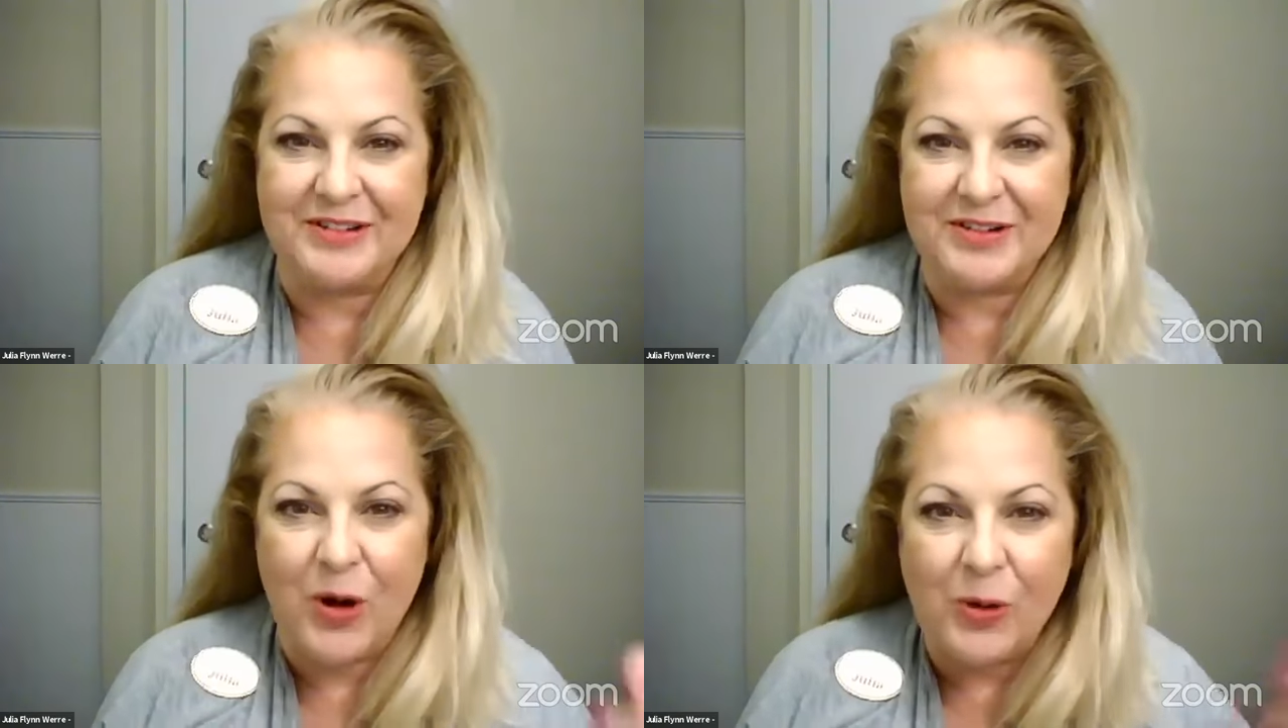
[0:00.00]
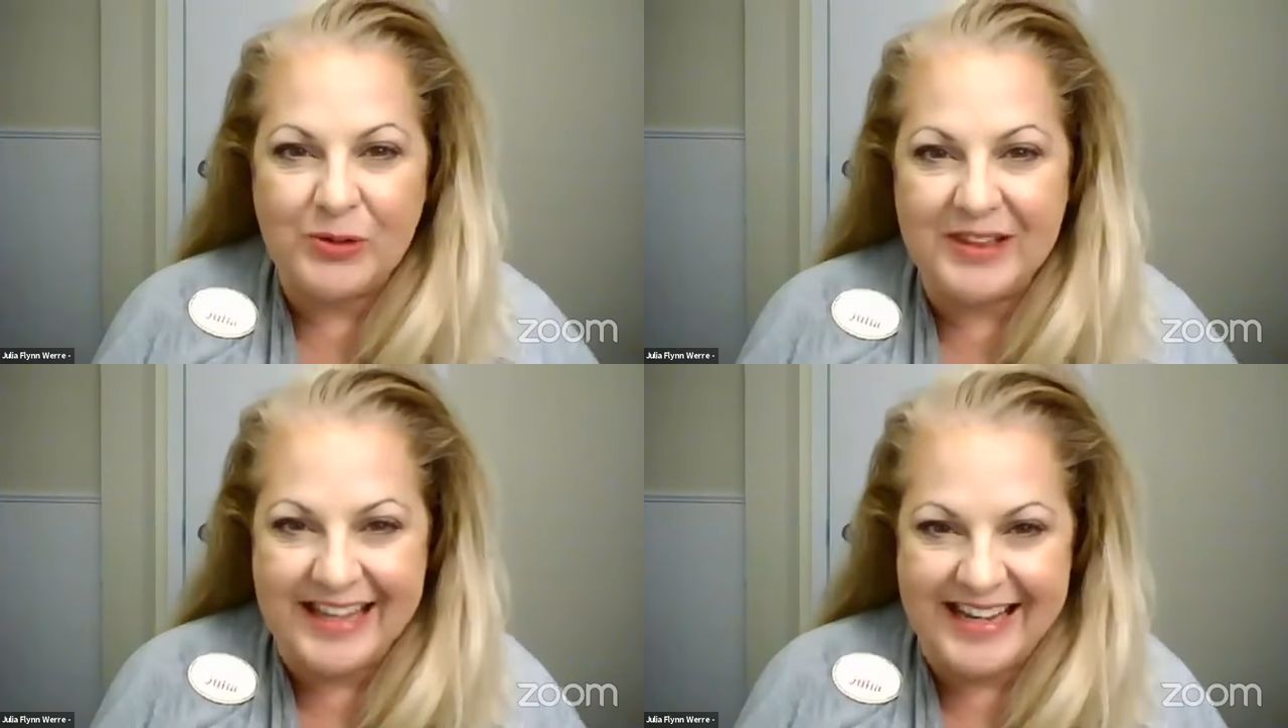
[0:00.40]
cold
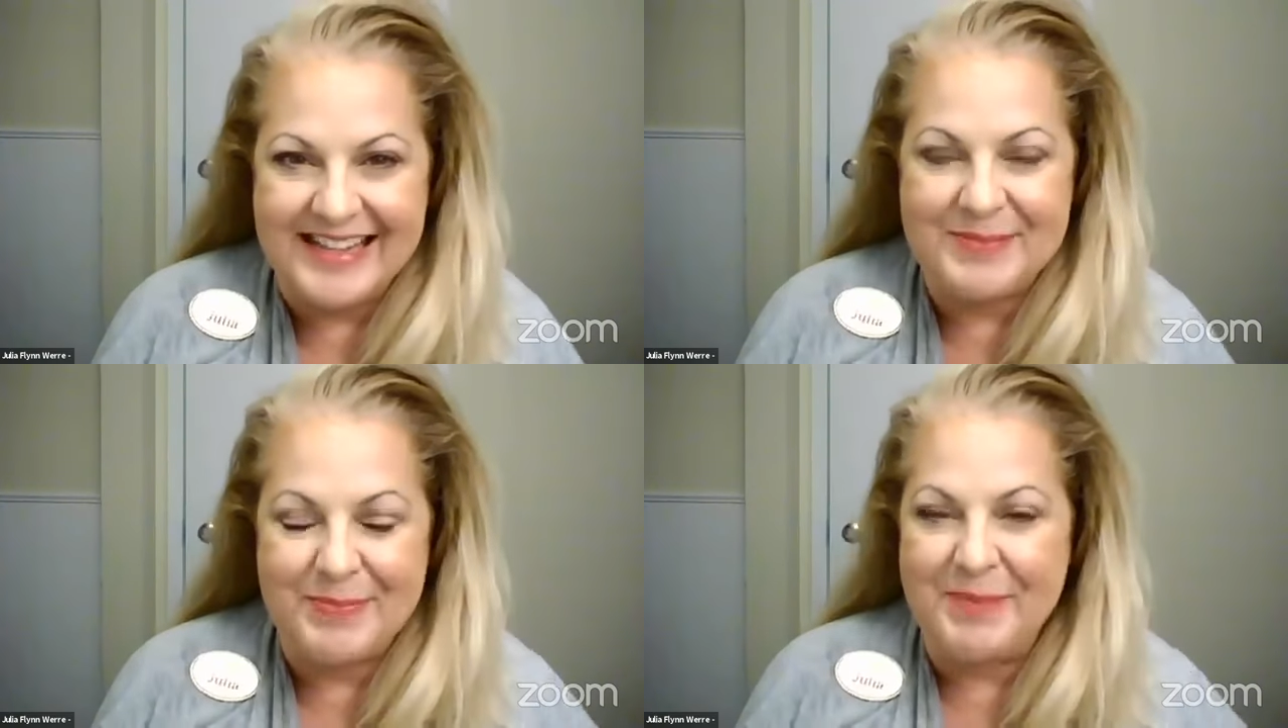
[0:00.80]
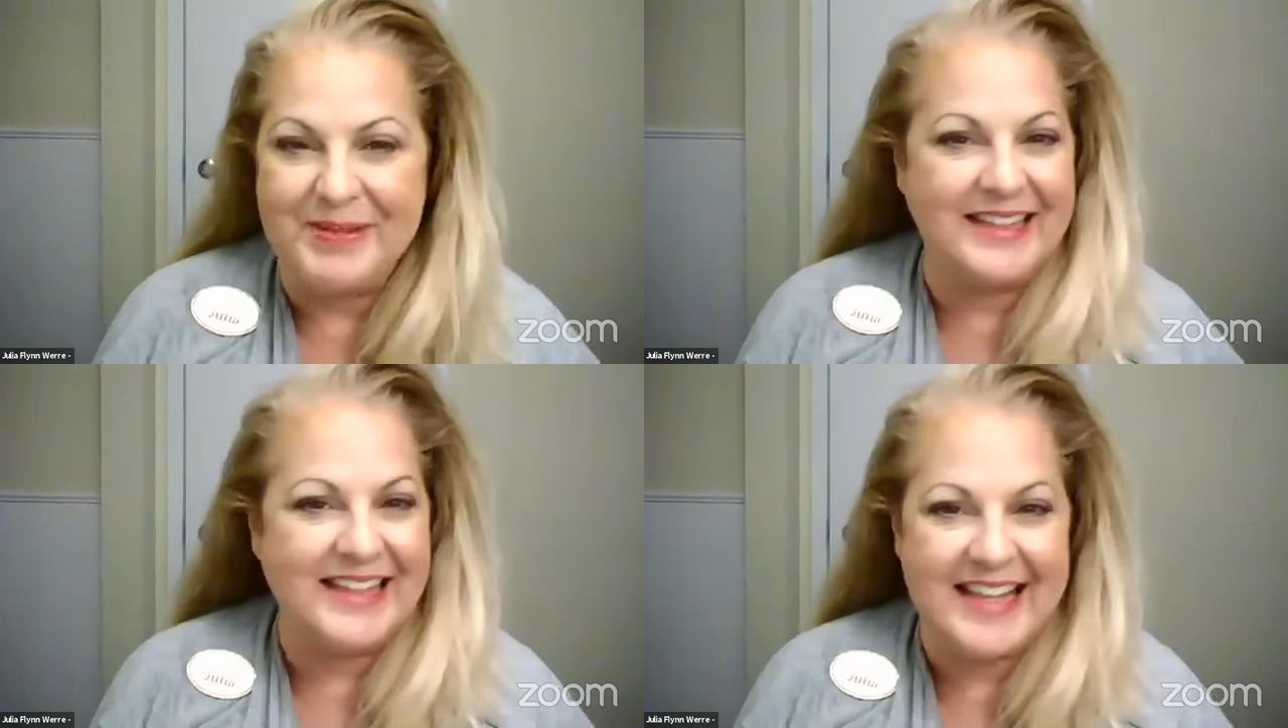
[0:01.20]
leads, maybe
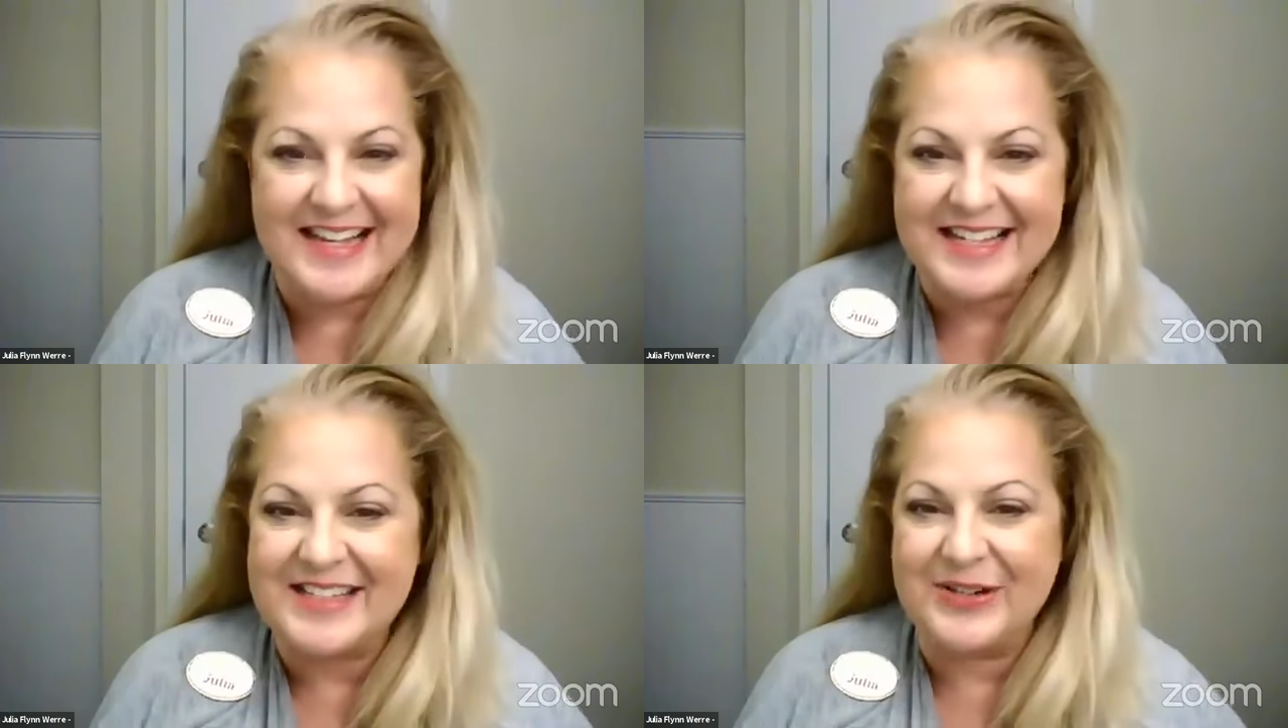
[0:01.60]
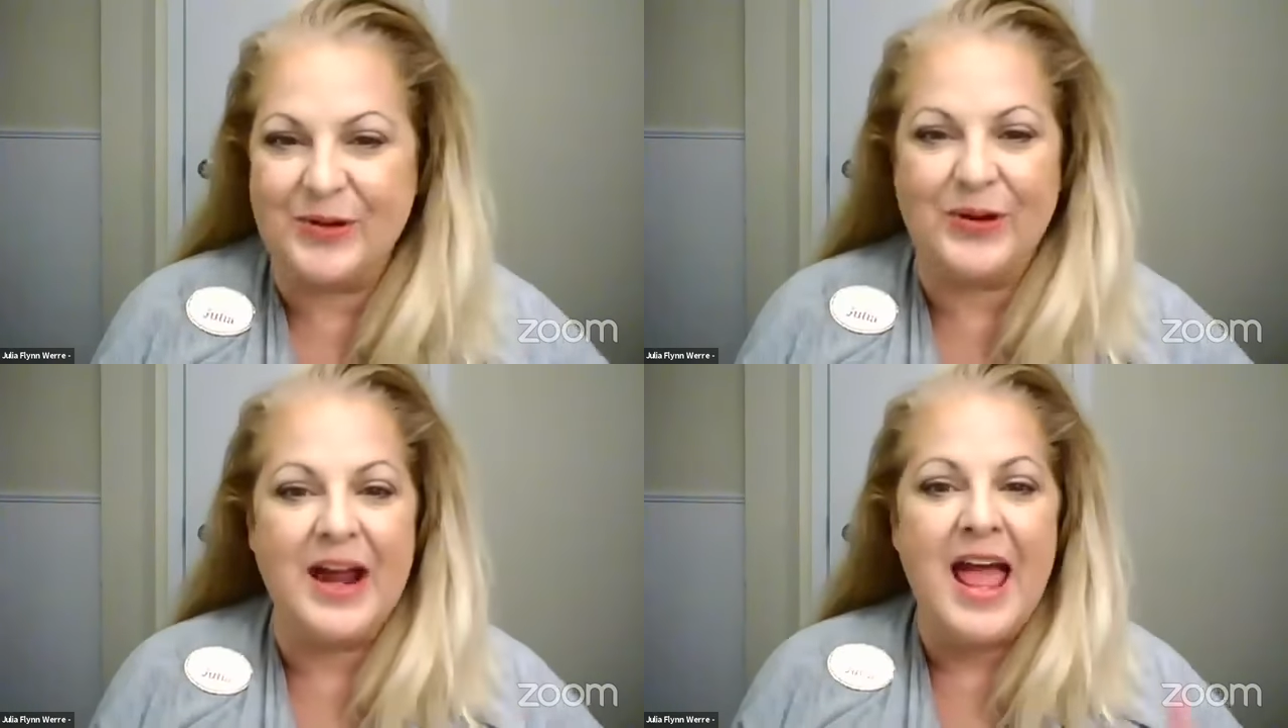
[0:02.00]
a list
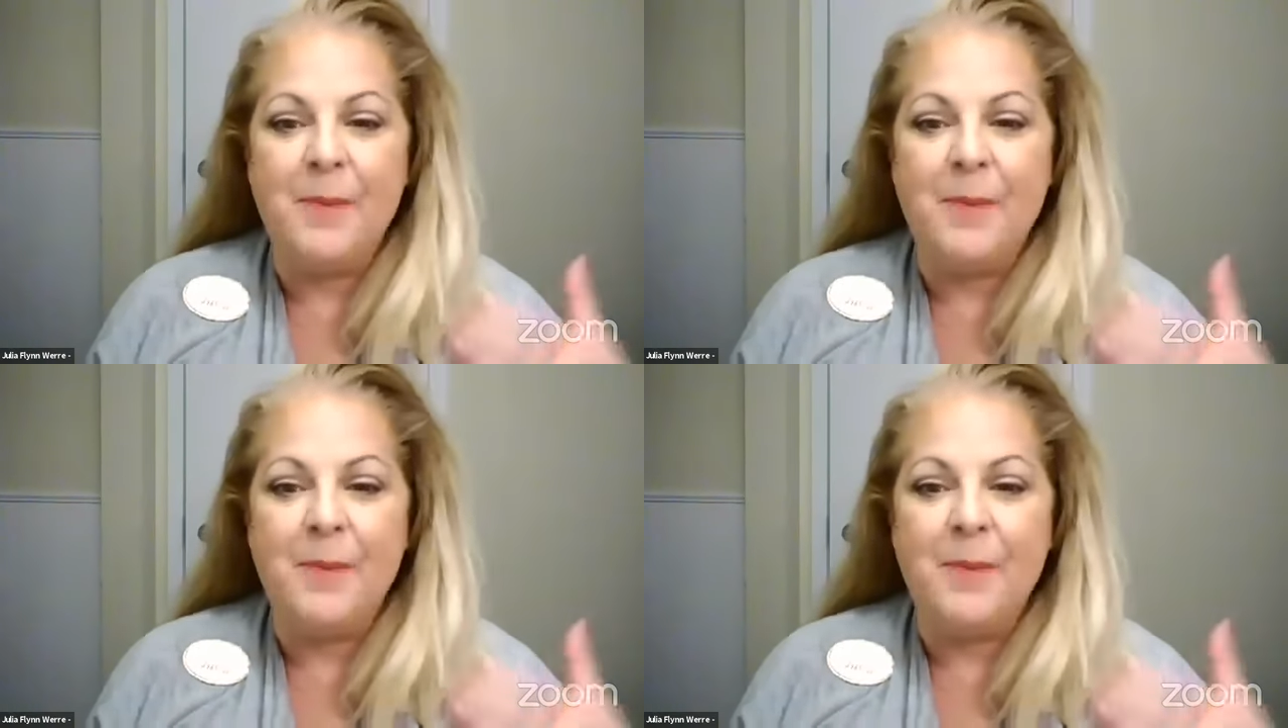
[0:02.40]
or